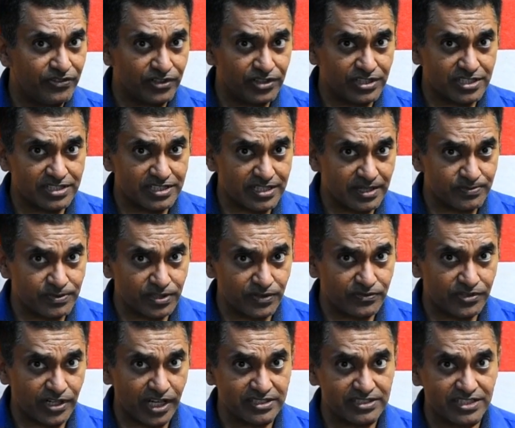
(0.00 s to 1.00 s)
4 steps of
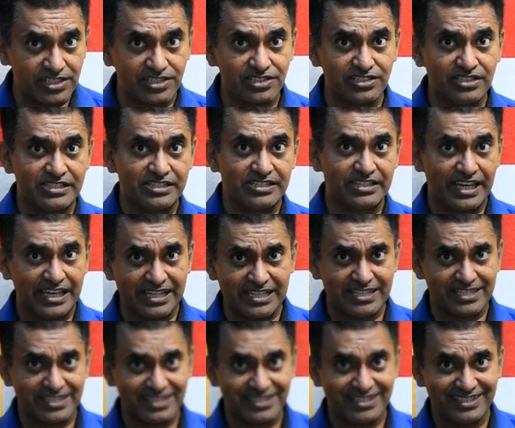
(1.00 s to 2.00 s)
transactional
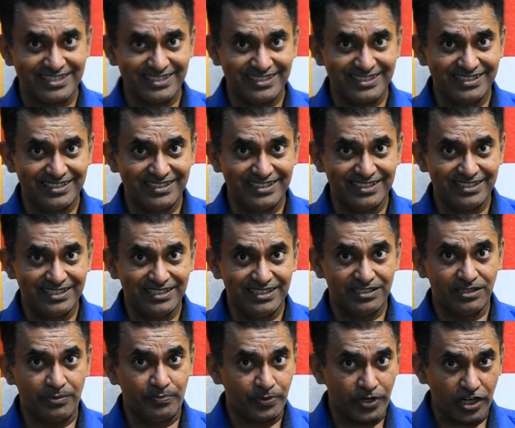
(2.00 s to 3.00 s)
sales?
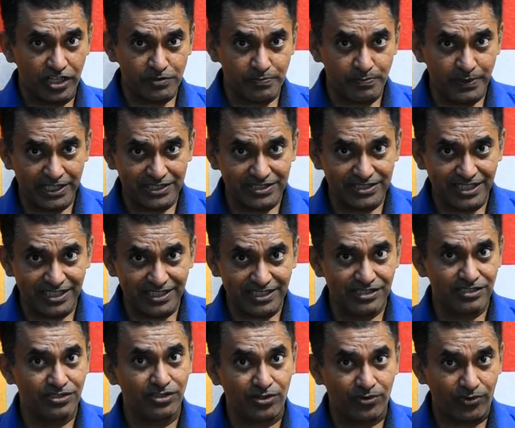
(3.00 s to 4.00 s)
The
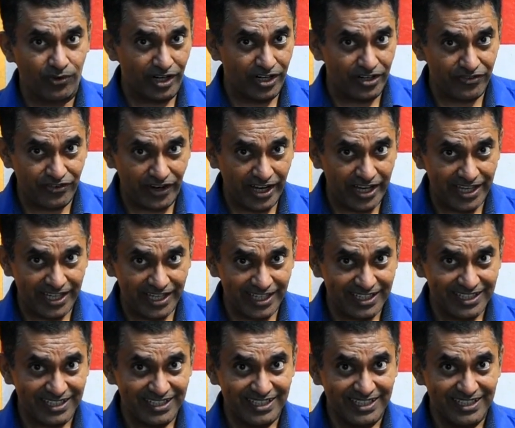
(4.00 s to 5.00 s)
prospecting, the
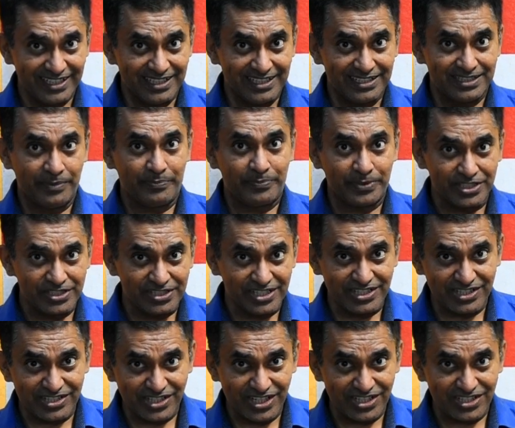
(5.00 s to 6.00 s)
qualifying, the
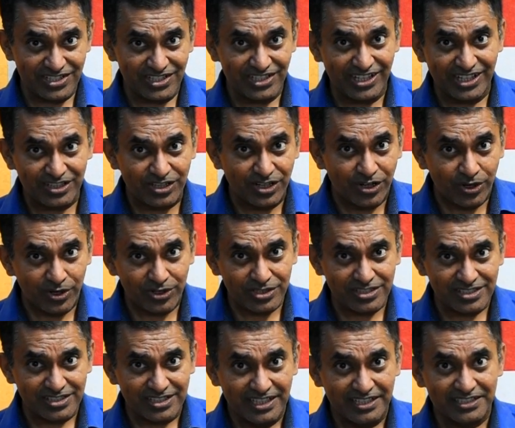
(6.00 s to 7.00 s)
presentation and
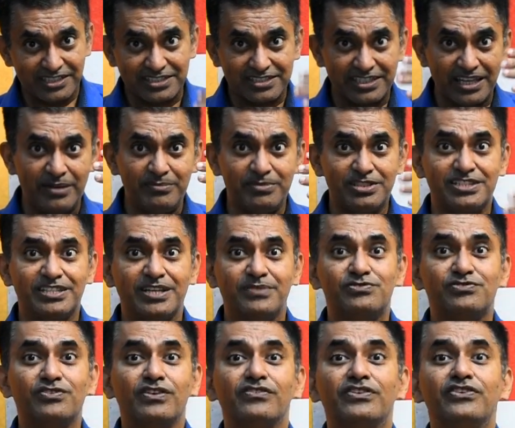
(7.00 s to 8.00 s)
close. The same
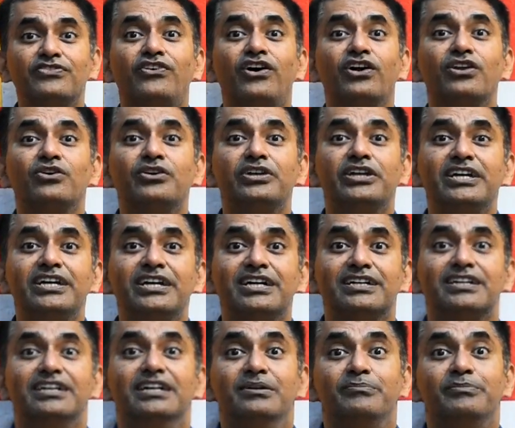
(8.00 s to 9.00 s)
steps will be followed
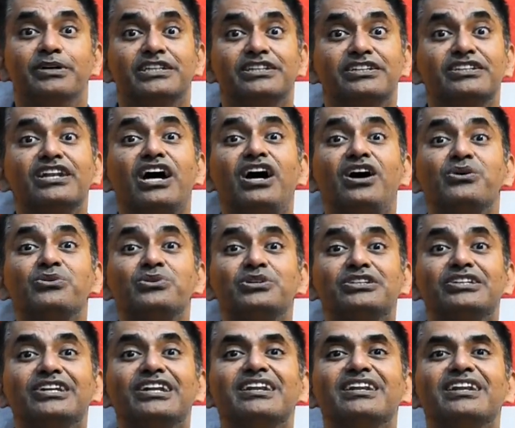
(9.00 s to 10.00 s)
here. But now,
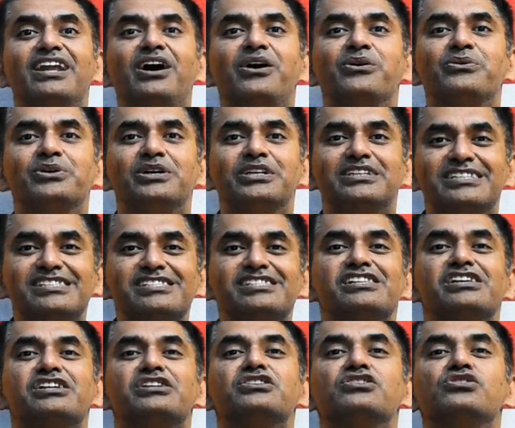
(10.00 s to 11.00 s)
till now, it
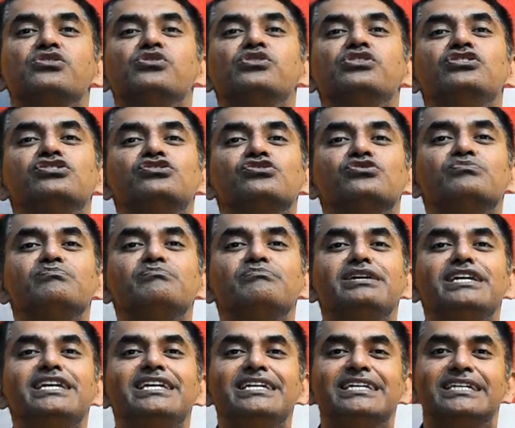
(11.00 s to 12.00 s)
is known to
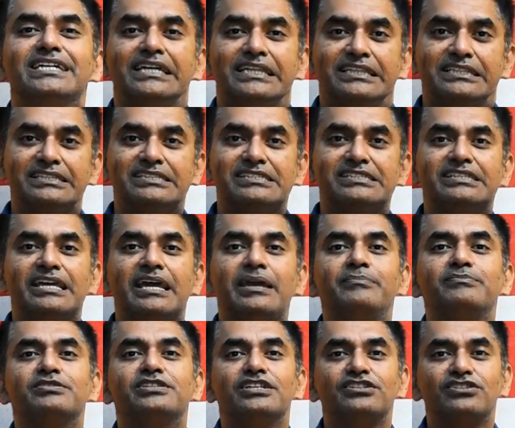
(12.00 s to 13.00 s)
me. The
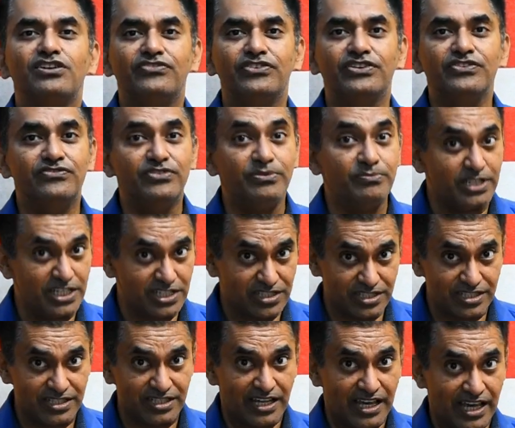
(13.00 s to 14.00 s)
same set of
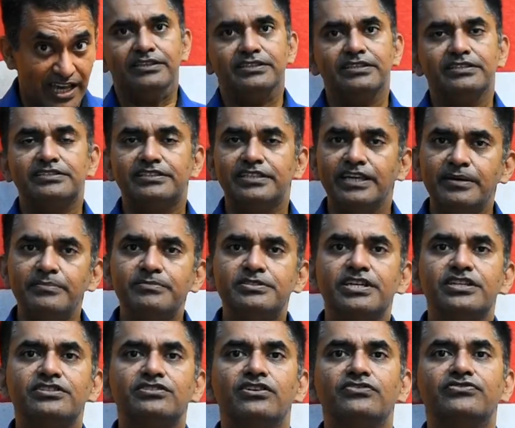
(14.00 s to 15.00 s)
information, the same
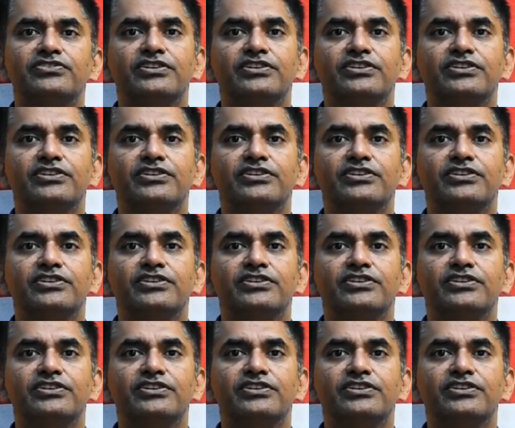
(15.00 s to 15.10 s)
set